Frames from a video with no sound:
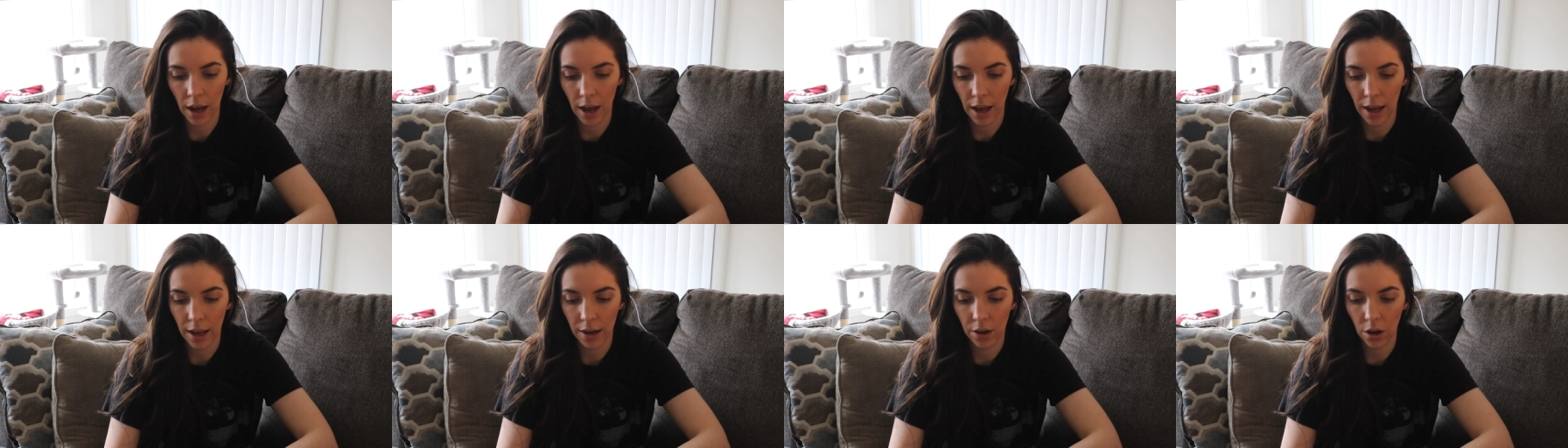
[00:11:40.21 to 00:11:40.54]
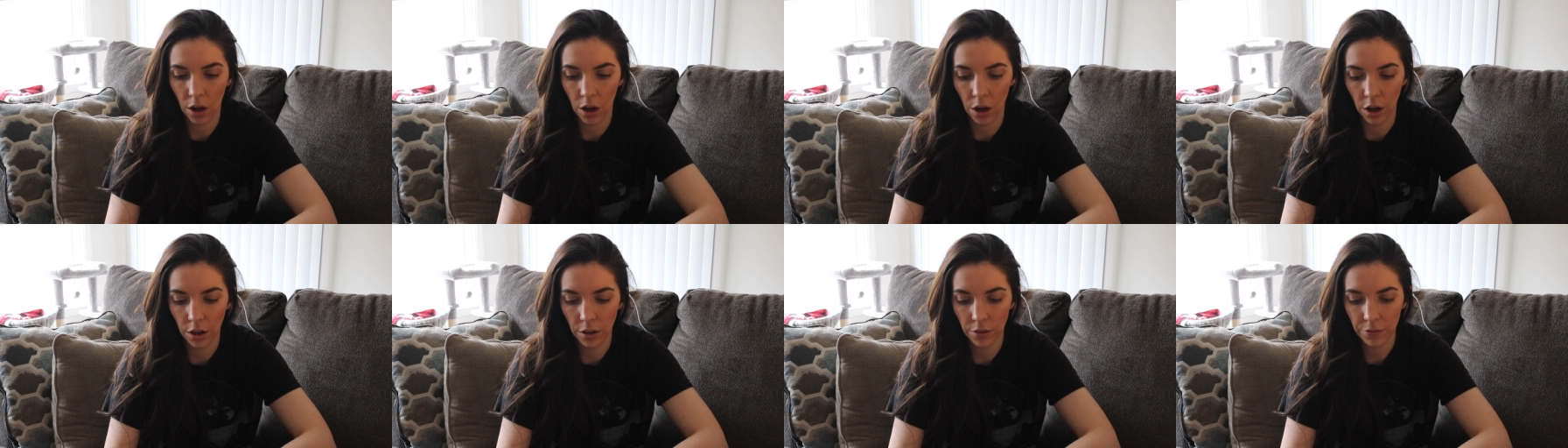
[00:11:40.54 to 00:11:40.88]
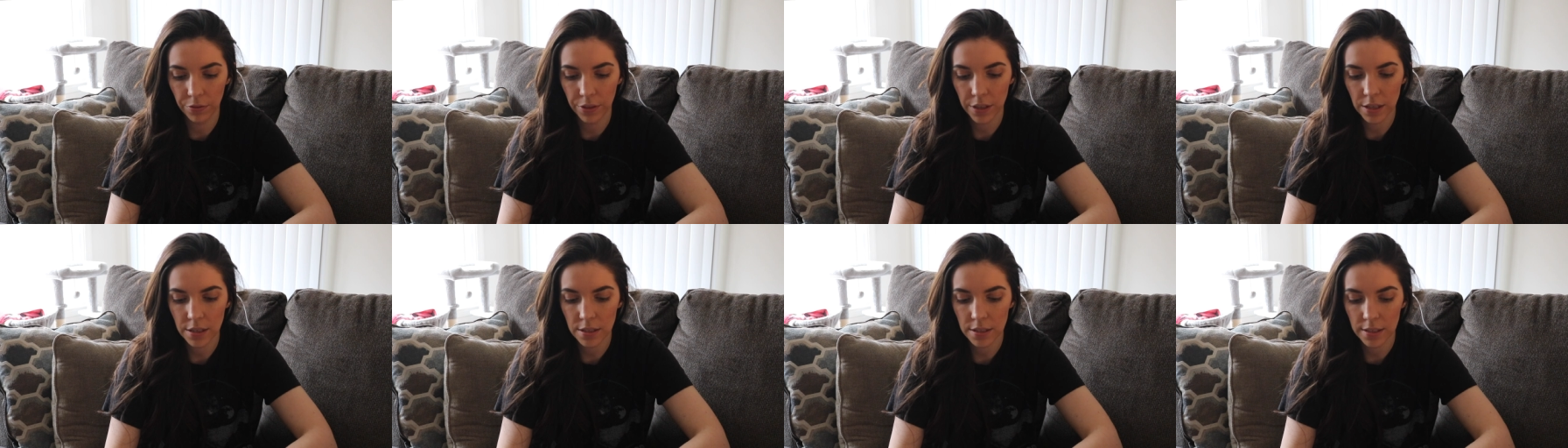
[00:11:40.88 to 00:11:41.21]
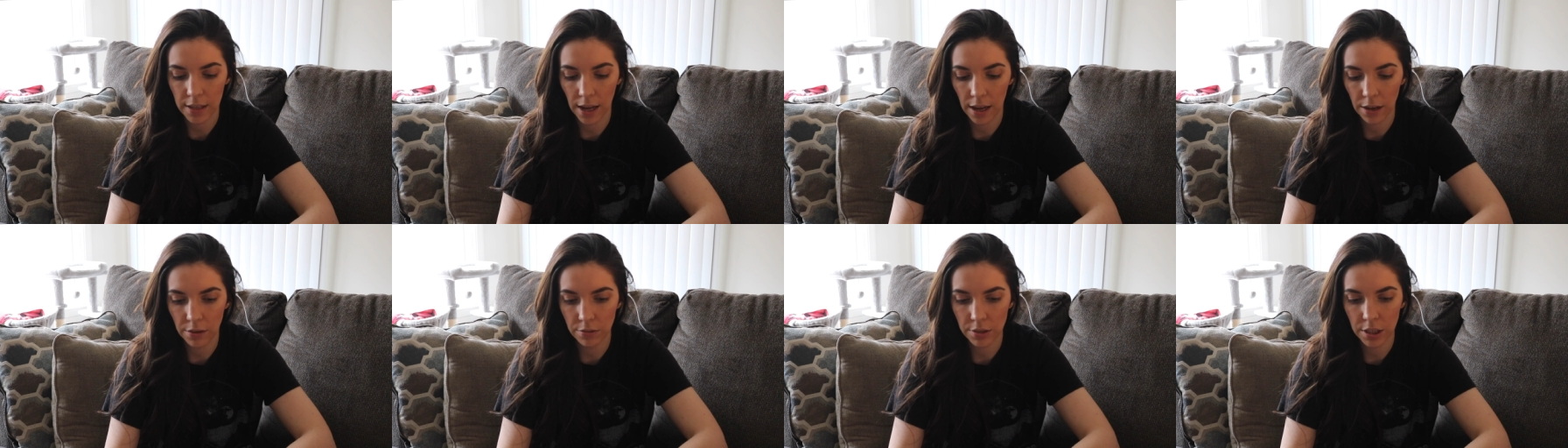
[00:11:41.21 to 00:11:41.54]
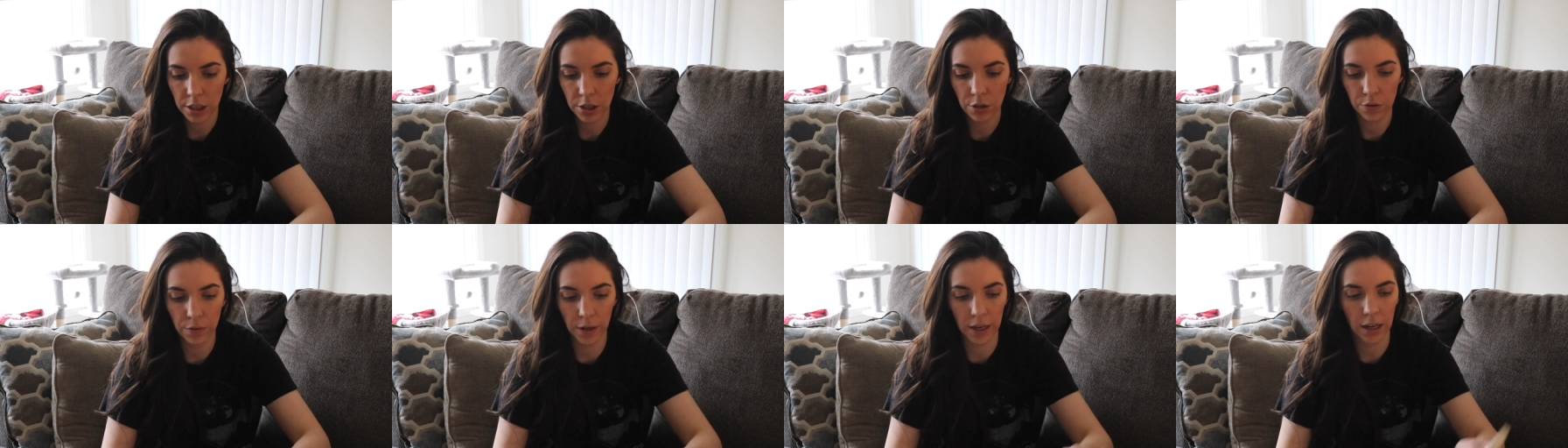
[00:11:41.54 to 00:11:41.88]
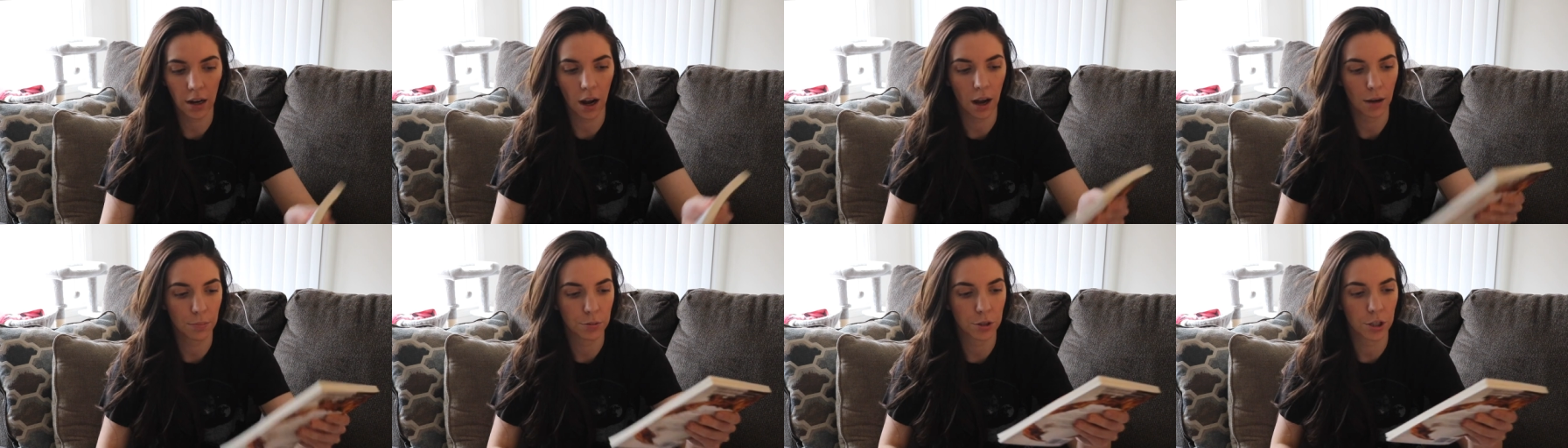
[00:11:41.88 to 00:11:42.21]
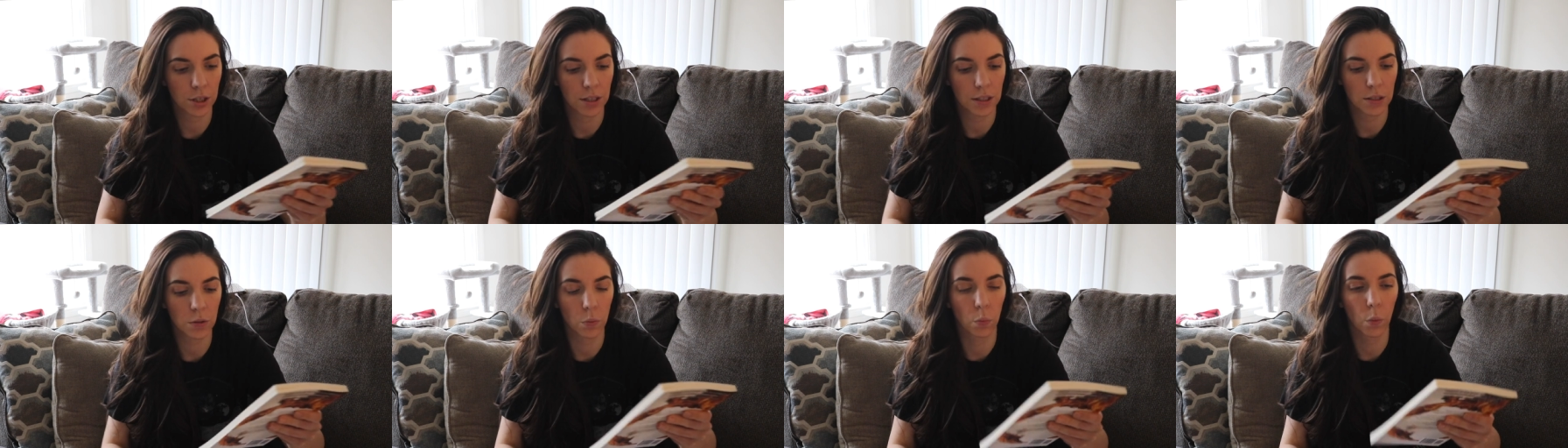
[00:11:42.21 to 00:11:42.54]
and all of these sound like great options.